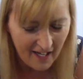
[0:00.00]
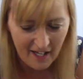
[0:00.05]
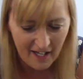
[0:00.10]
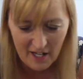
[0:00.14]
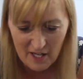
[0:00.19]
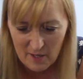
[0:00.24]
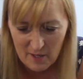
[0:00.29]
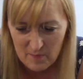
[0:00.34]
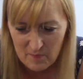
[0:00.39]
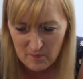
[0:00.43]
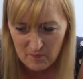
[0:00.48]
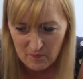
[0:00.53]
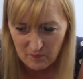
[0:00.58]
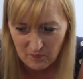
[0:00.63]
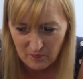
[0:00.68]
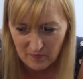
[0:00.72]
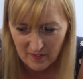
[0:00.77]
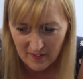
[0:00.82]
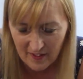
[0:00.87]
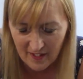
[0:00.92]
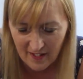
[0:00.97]
Um,
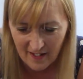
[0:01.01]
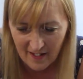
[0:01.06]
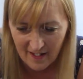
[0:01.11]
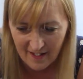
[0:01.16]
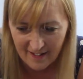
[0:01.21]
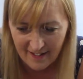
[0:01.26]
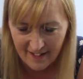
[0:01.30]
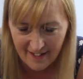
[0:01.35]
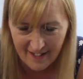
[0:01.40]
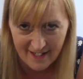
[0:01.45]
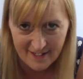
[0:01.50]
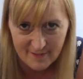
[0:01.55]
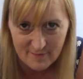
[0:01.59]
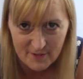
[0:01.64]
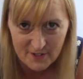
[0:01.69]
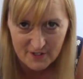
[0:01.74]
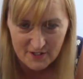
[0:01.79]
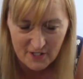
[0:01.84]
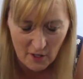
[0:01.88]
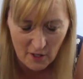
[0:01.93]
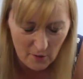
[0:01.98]
yeah,
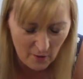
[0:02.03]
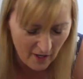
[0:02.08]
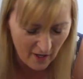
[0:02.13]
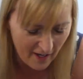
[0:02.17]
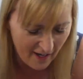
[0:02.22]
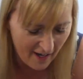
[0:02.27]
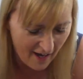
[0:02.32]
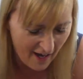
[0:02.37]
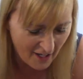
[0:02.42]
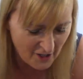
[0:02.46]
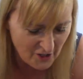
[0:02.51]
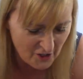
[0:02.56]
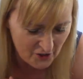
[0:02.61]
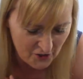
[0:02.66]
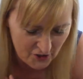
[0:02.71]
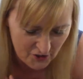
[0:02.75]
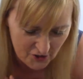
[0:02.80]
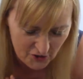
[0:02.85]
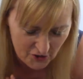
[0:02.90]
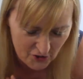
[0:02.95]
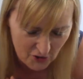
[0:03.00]
so I just
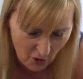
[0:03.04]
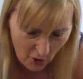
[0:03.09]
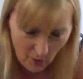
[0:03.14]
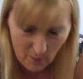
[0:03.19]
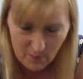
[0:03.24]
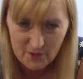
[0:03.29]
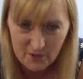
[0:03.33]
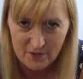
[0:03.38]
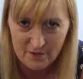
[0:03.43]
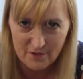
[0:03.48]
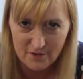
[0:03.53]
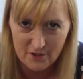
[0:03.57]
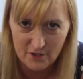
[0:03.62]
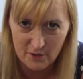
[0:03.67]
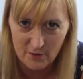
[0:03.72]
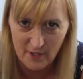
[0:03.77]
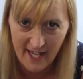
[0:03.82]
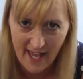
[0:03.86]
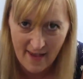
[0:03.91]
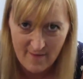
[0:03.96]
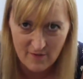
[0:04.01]
stopped
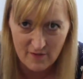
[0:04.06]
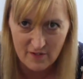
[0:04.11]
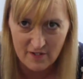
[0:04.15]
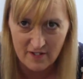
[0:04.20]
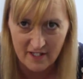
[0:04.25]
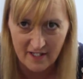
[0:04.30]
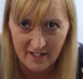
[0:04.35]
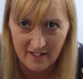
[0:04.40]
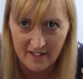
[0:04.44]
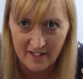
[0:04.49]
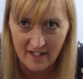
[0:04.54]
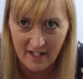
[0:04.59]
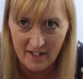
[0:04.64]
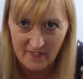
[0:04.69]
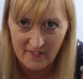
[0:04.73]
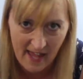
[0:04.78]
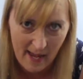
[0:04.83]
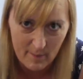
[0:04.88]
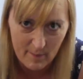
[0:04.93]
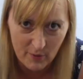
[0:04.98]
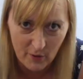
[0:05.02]
doing everything
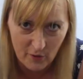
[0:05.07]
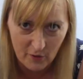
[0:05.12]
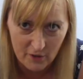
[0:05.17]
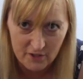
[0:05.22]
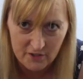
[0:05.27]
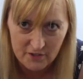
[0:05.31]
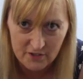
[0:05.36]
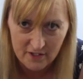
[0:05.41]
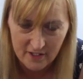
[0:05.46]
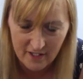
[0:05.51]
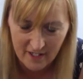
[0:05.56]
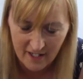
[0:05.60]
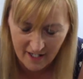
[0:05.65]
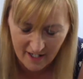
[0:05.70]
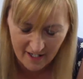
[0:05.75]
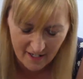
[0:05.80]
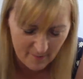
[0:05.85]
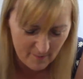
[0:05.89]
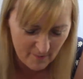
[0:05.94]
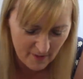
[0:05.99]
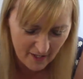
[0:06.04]
at that point.
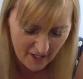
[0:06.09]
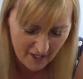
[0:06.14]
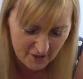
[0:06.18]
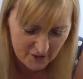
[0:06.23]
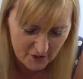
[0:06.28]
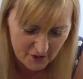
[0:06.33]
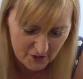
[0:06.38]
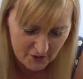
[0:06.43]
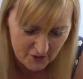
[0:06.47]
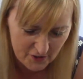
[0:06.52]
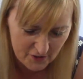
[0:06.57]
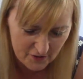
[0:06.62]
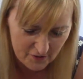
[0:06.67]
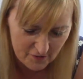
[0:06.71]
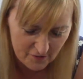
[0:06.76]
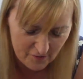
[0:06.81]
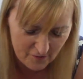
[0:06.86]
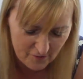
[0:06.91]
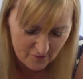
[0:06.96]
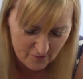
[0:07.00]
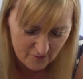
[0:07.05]
Um, I just
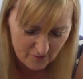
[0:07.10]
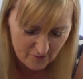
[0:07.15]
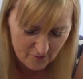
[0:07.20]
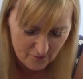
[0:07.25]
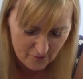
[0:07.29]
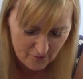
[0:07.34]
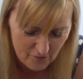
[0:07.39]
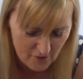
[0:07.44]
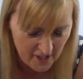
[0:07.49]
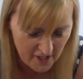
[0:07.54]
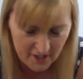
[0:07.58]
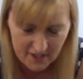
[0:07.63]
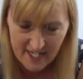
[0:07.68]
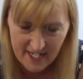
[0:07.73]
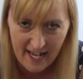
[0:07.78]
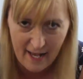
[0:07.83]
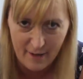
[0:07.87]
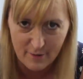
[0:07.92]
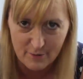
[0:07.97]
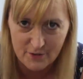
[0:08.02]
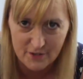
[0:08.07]
freaked
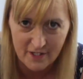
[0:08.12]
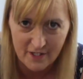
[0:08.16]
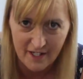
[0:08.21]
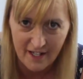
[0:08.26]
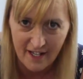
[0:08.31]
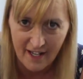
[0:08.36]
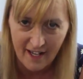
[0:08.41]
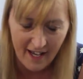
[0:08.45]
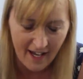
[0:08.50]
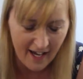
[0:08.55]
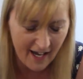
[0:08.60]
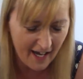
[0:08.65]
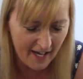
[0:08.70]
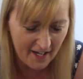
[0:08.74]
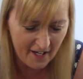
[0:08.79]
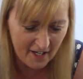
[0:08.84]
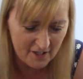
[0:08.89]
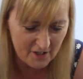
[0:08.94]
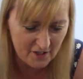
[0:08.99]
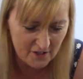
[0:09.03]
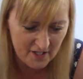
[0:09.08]
out
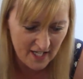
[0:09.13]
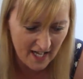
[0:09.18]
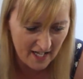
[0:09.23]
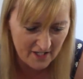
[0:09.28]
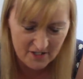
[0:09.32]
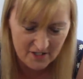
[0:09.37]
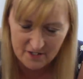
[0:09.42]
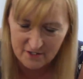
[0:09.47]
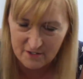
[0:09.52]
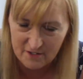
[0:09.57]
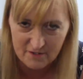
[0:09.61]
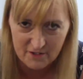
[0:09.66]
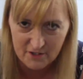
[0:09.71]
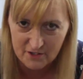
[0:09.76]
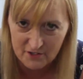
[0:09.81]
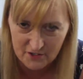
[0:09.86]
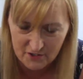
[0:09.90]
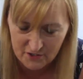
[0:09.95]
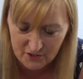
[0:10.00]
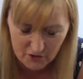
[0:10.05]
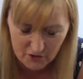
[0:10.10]
and I just had to just